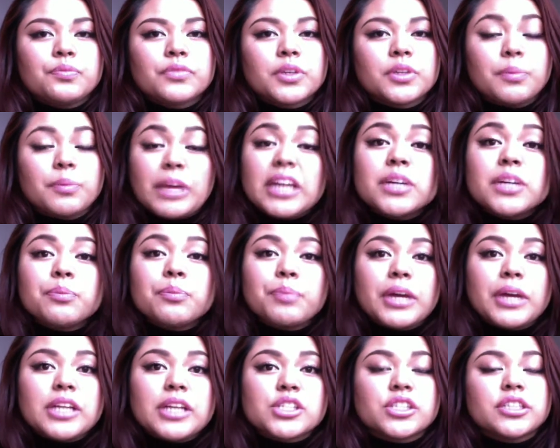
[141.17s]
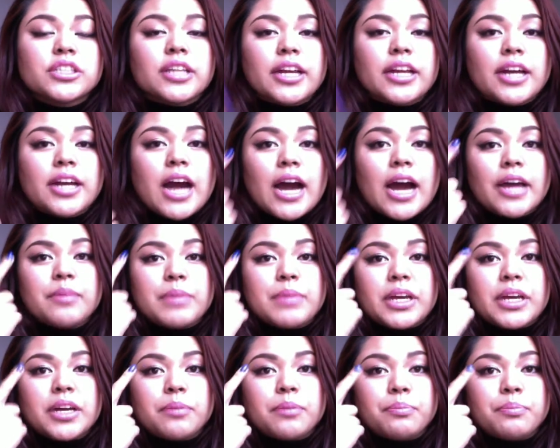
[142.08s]
makeup base or like eye
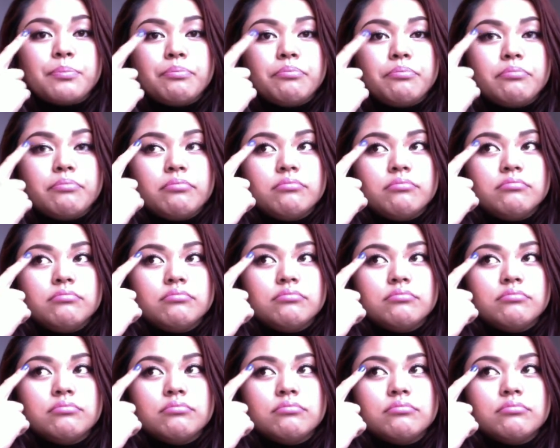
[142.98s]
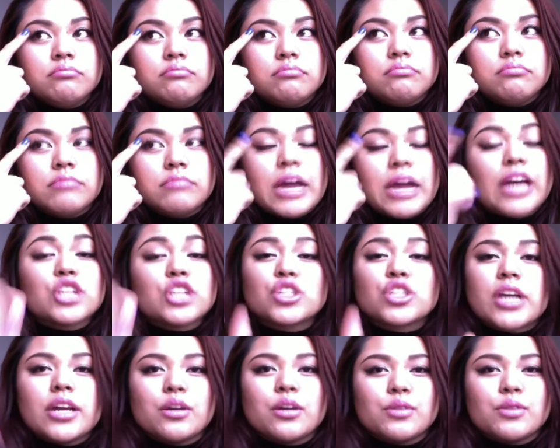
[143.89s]
makeup
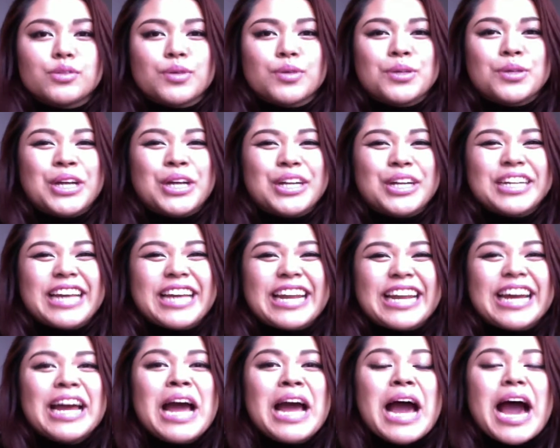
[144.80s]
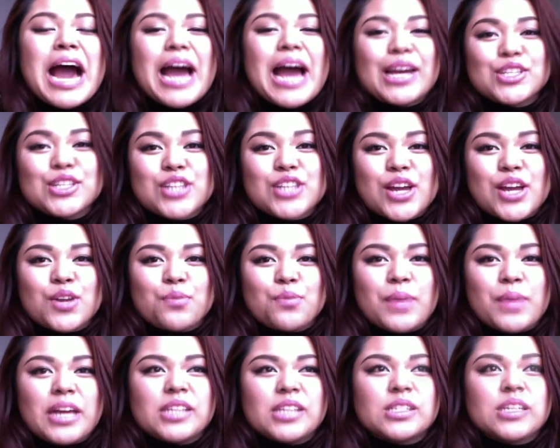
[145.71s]
eyeshadow is what I'm trying to get at, eyeshadow
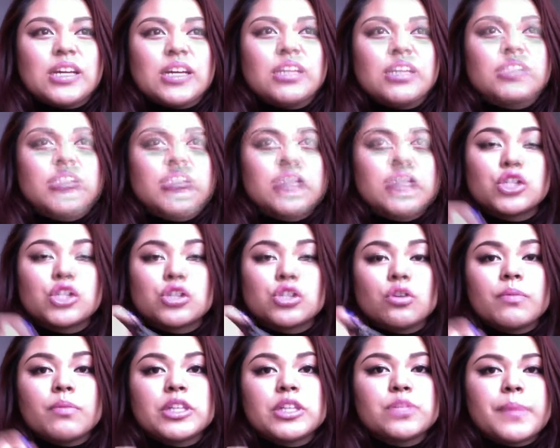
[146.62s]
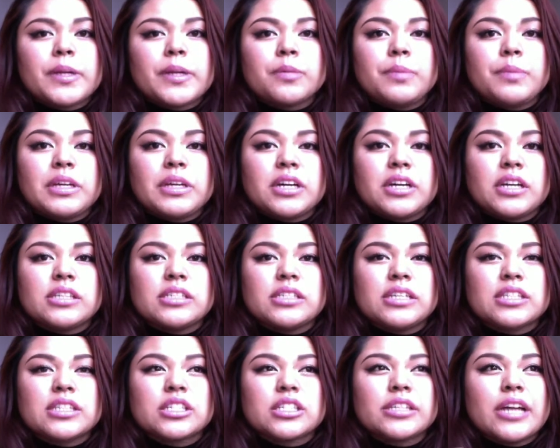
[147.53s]
base, it's so much better because
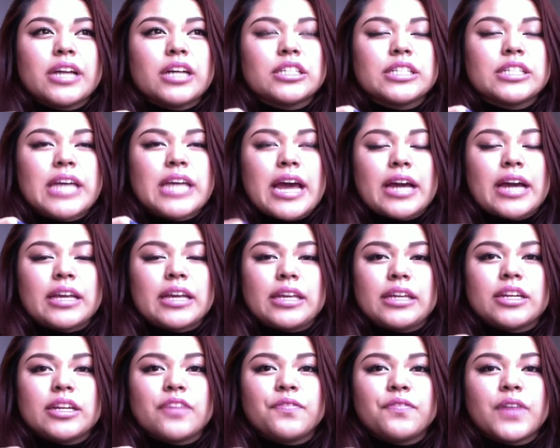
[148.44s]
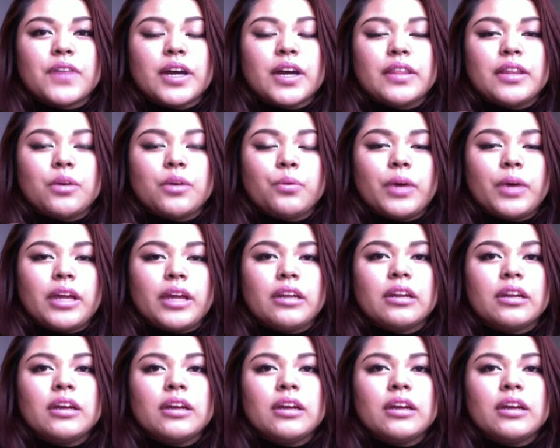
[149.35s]
it's not tacky. And I find that when